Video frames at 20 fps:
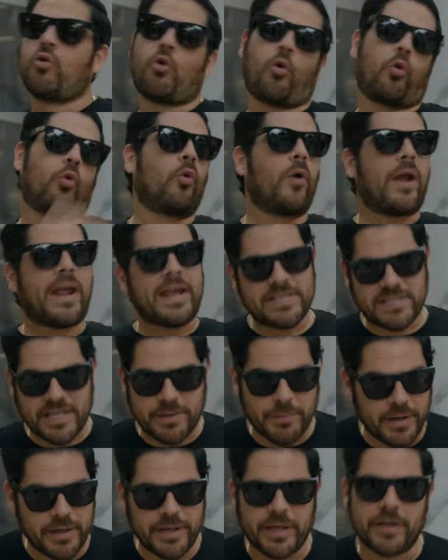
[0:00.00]

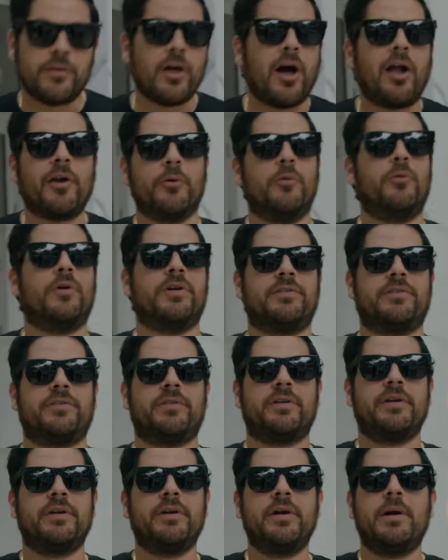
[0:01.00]
crazy million dollar
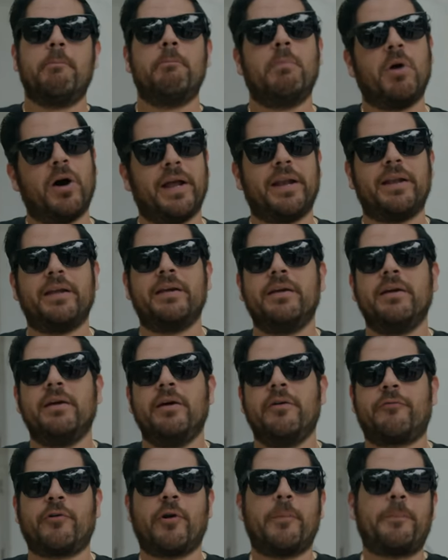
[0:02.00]
ones. But
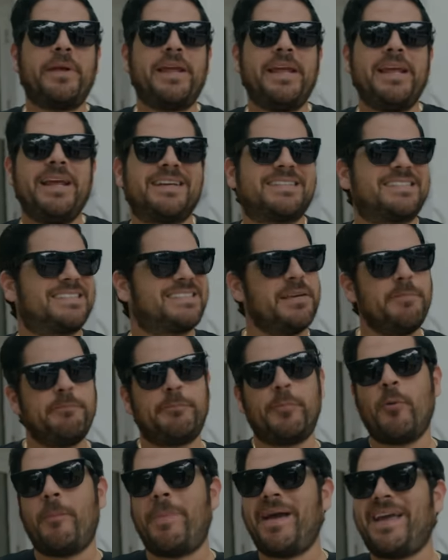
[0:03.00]
for being a
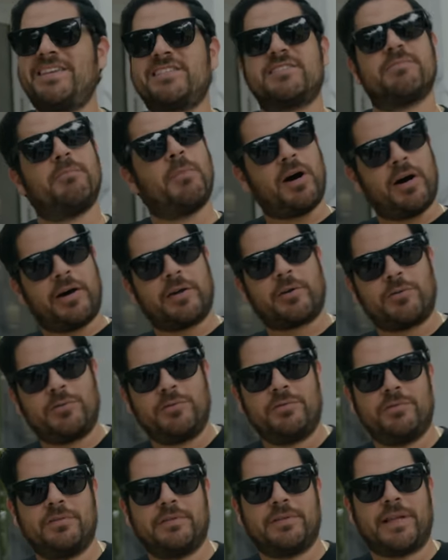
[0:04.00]
simple base
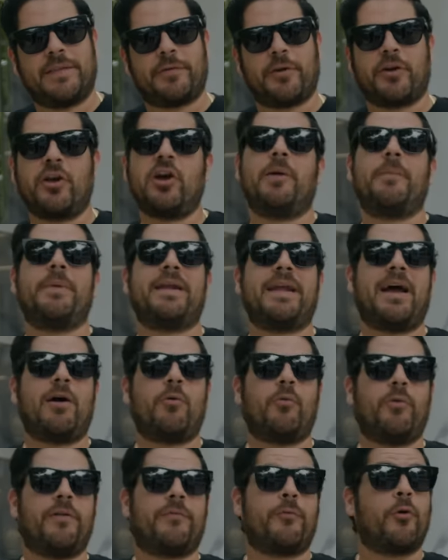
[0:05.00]
model that they're coming
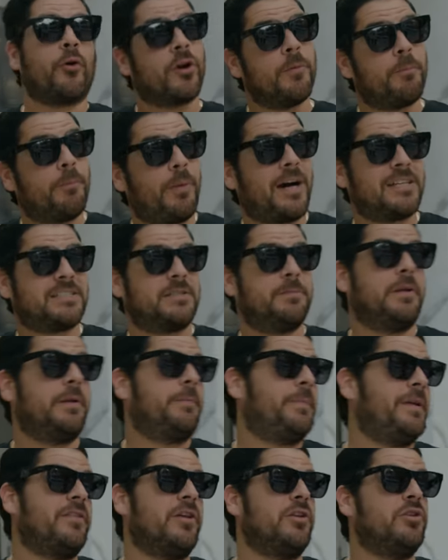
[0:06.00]
out with, or could
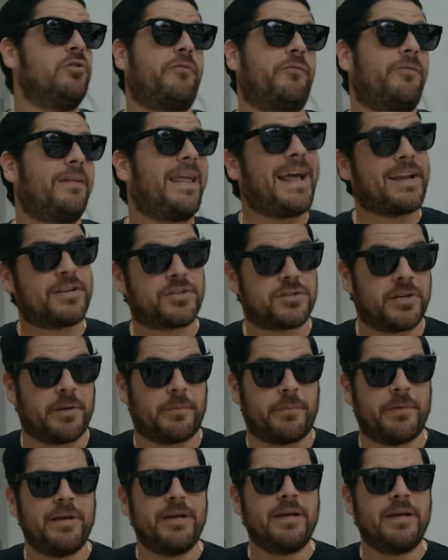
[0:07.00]
possibly be the new flagship,